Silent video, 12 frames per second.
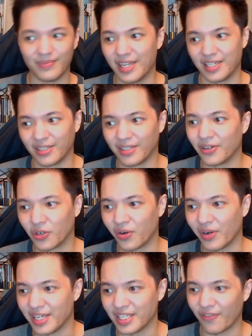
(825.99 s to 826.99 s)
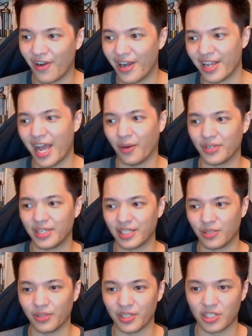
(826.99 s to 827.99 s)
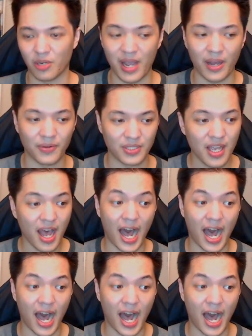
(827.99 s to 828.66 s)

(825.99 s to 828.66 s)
it's a little crazy for any aggro deck to really surmount.